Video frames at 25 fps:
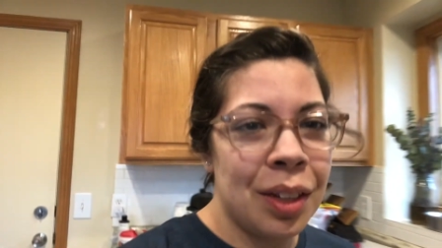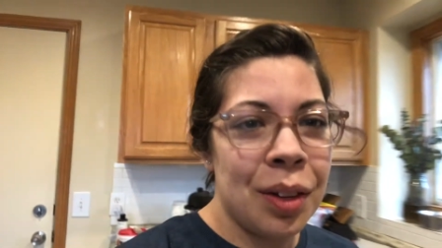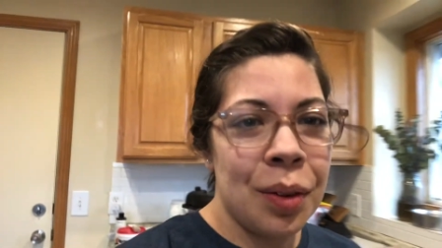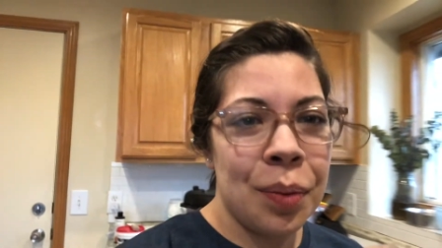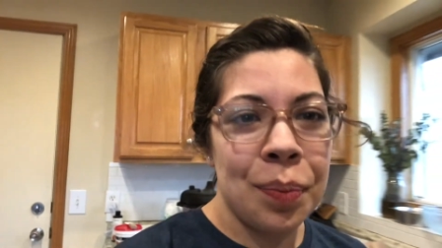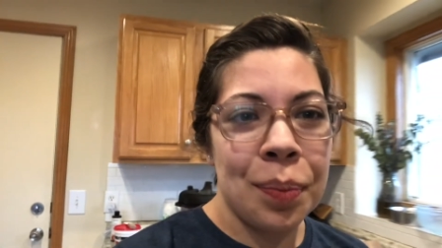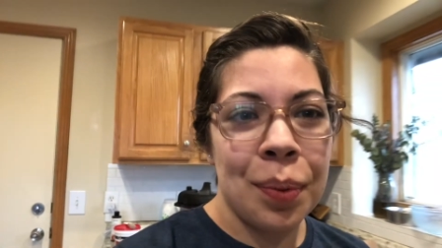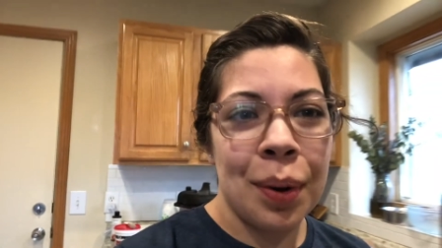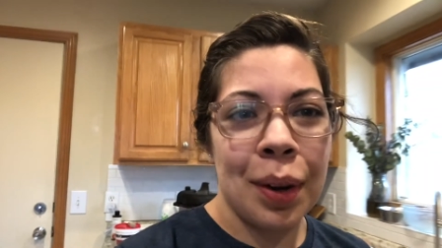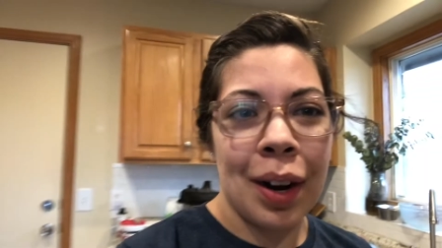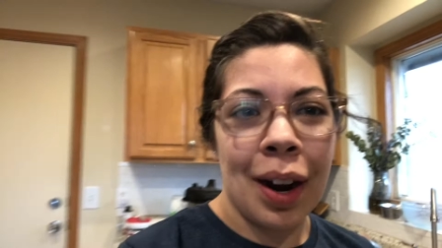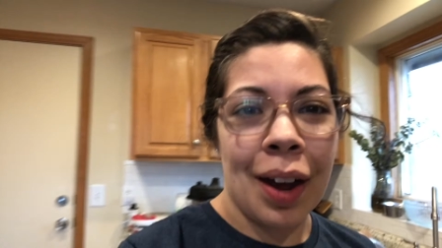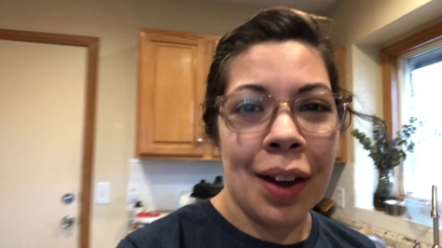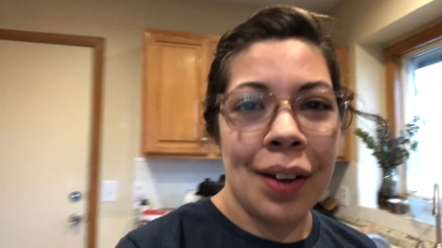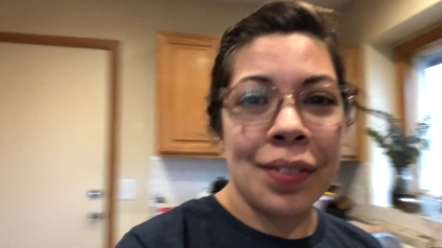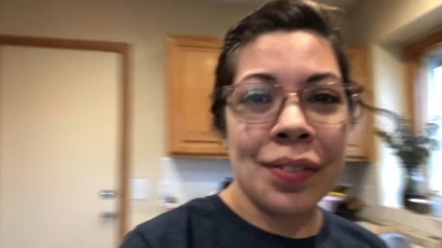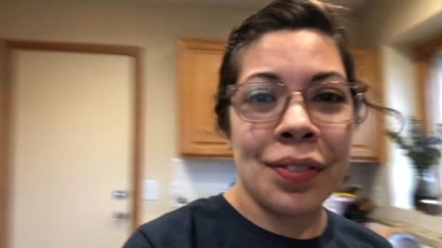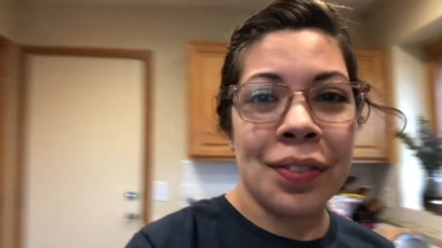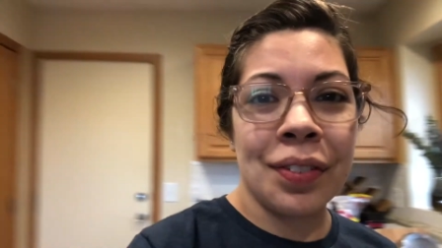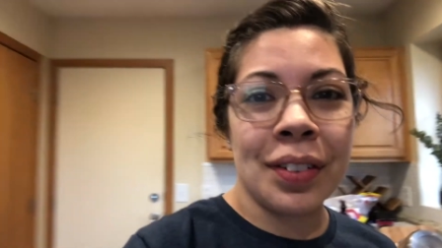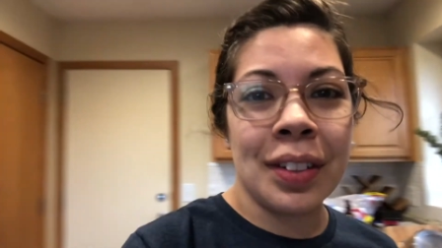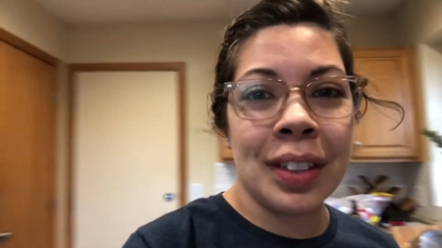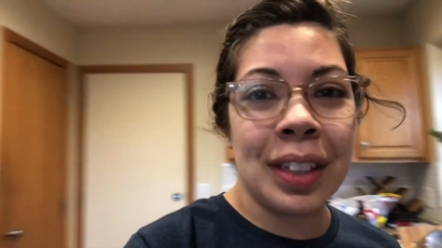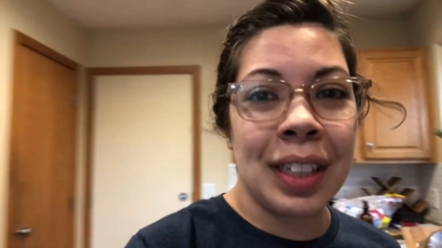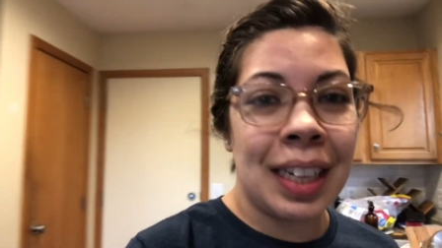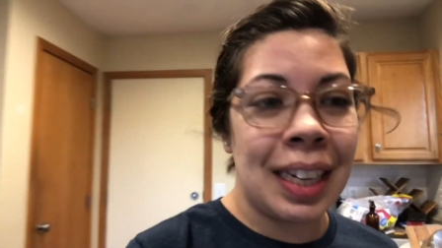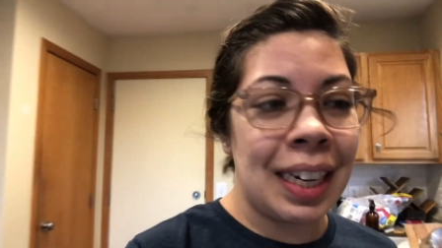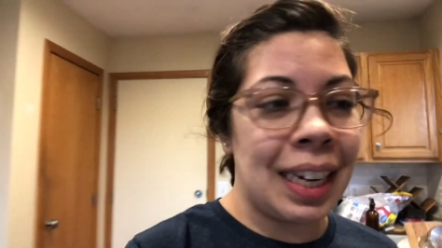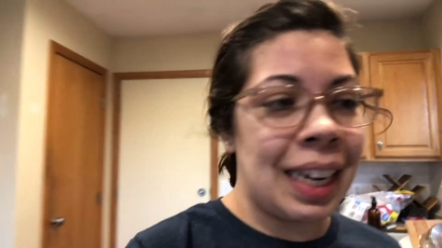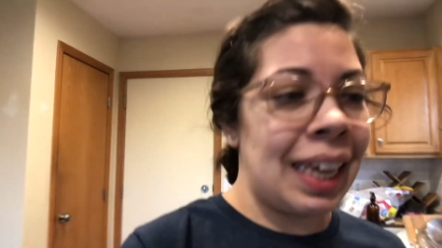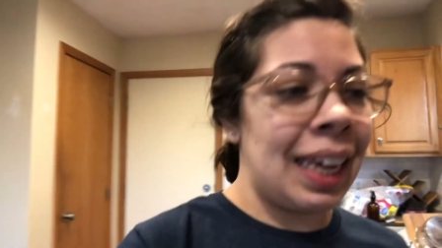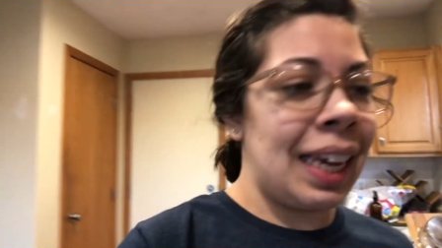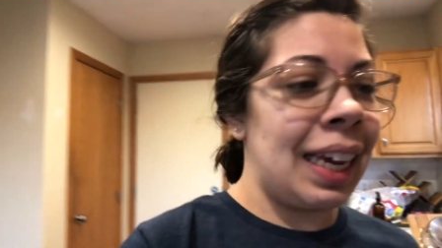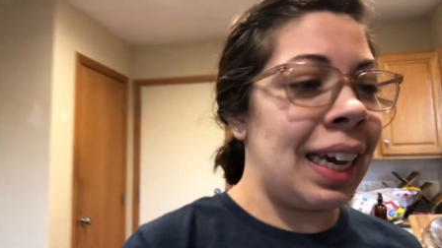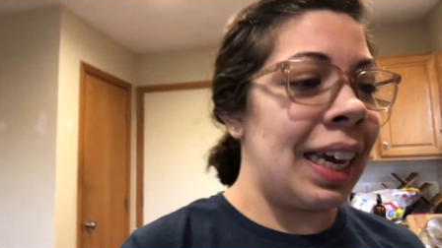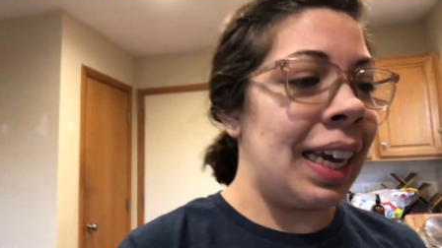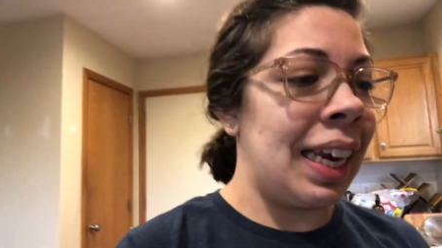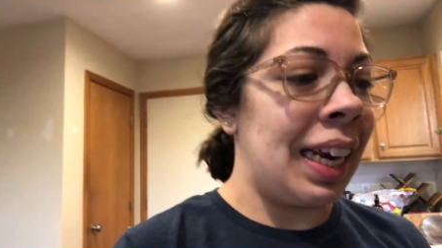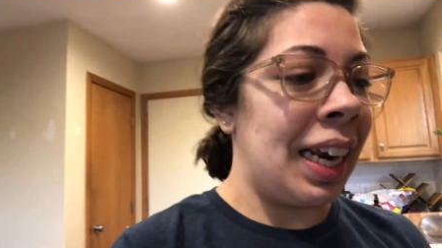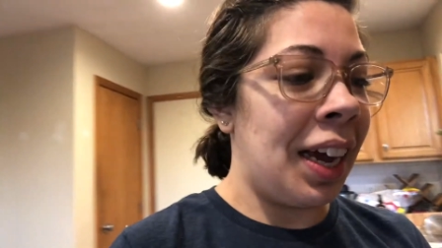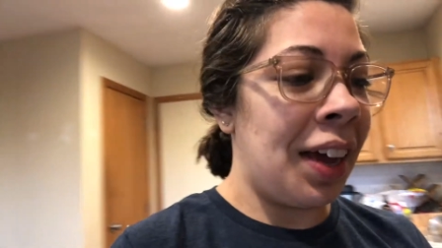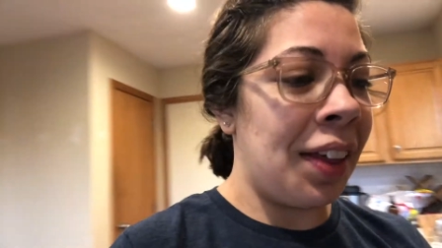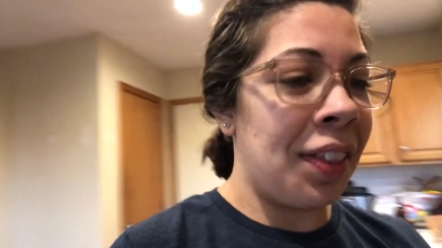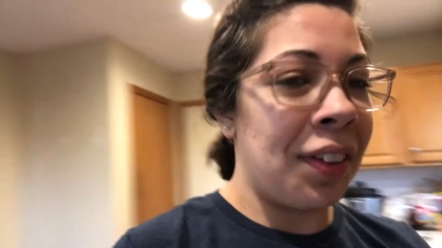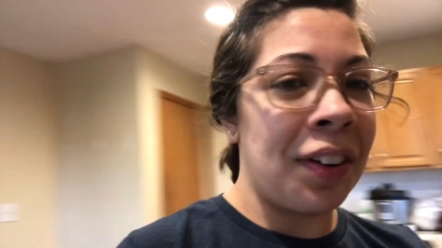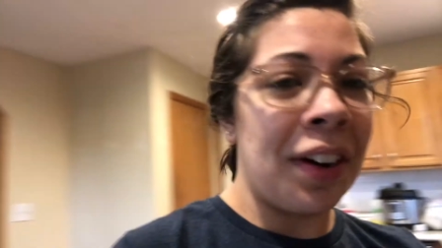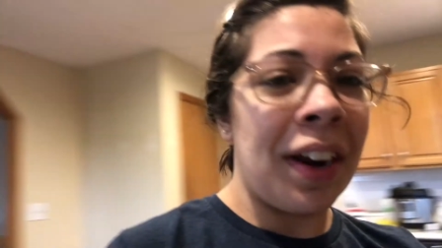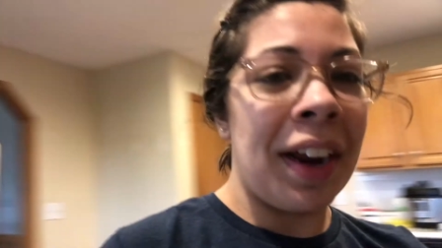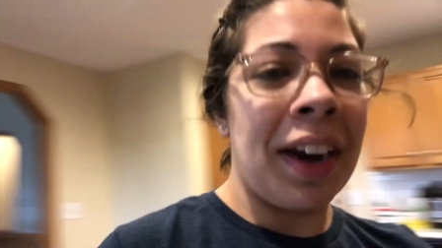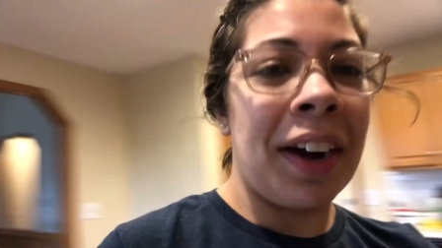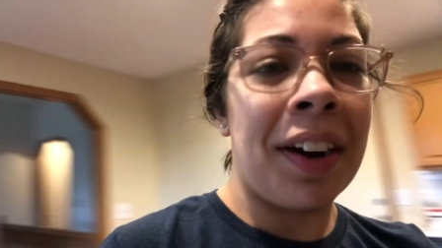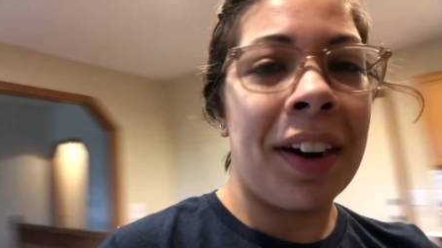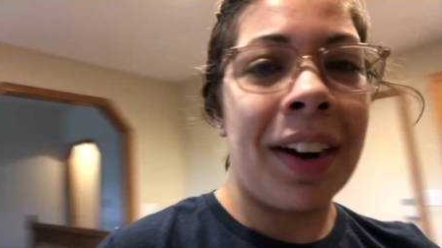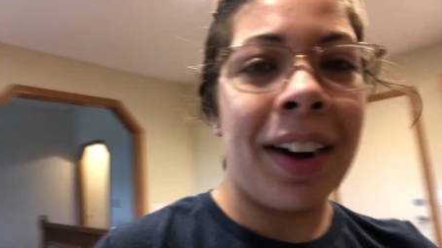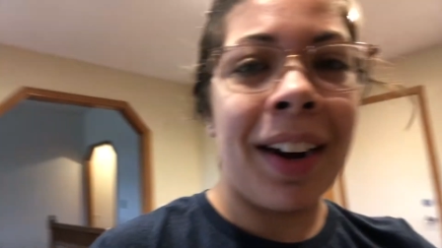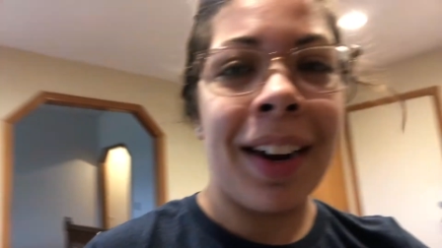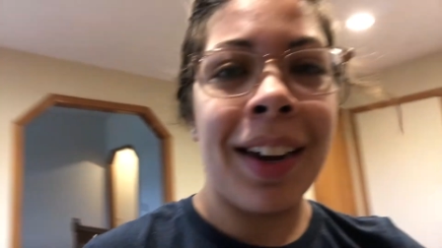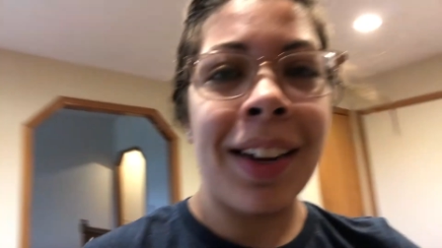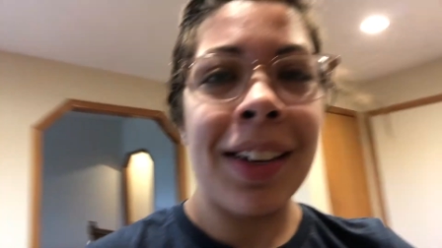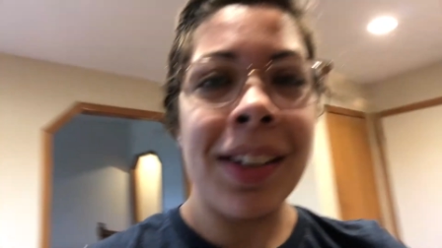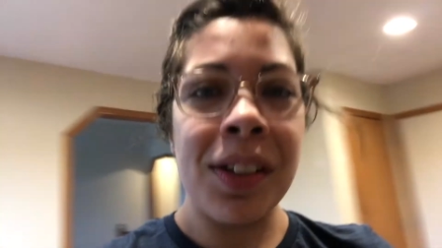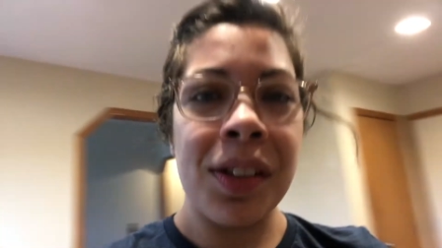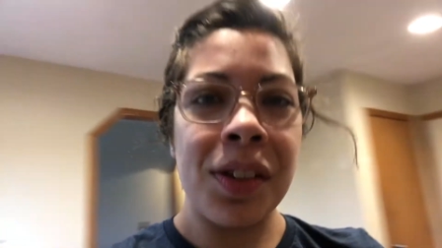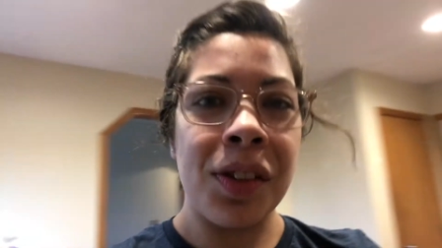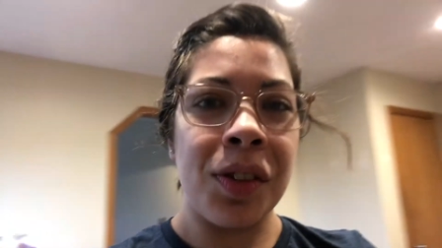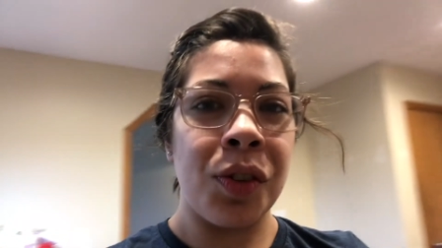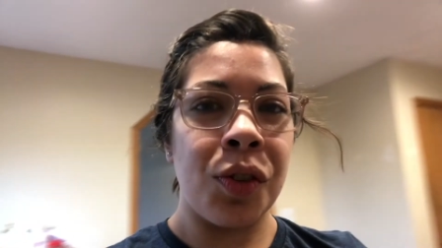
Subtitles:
put off cleaning in other areas.